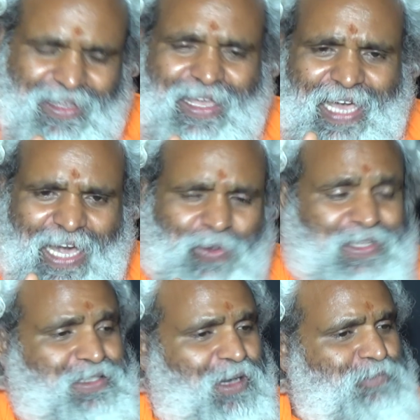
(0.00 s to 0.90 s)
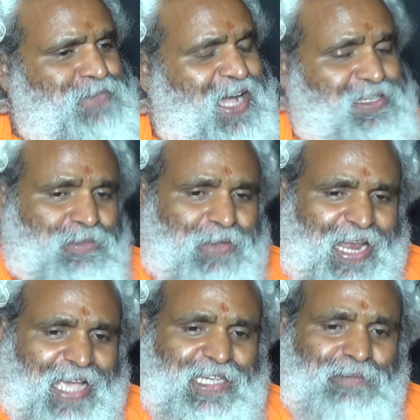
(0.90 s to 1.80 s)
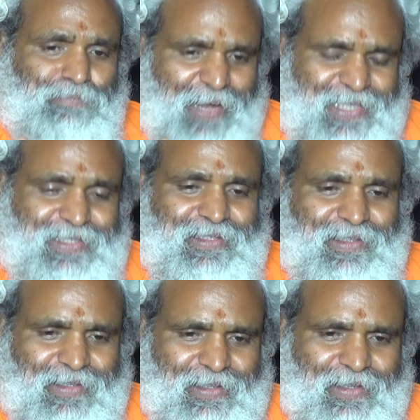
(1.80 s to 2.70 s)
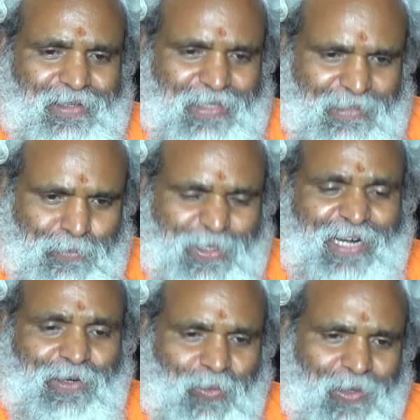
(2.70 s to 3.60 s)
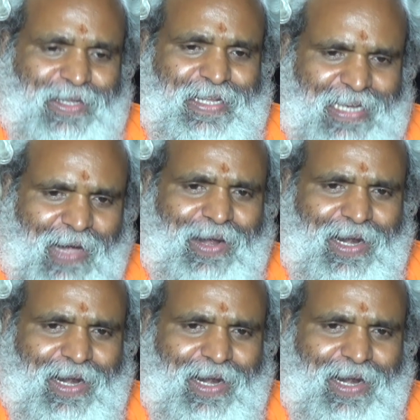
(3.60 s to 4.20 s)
how this Abhyasa Vairagyam plays important role in our